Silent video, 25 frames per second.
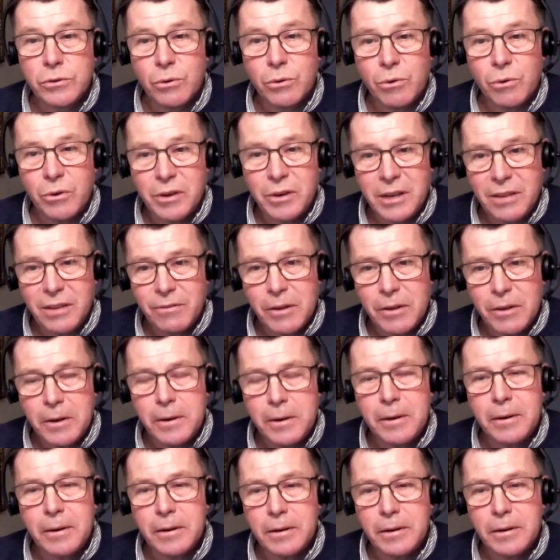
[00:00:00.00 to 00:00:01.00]
or
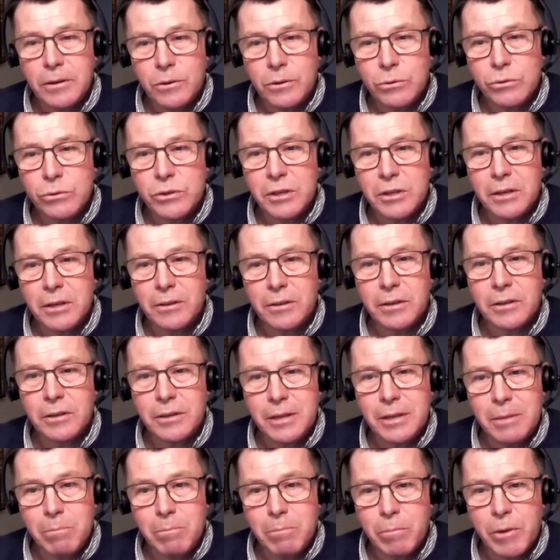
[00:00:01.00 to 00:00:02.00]
even using the
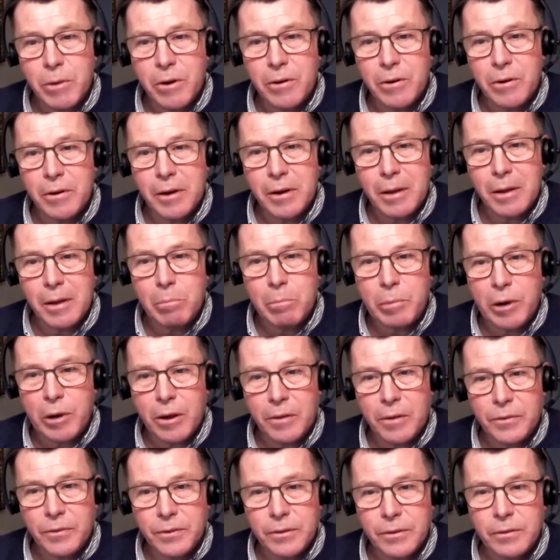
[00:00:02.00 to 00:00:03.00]
timber and
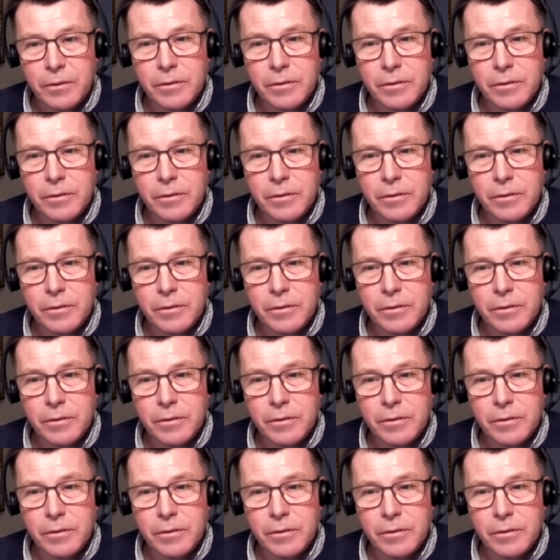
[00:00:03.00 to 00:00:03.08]
plant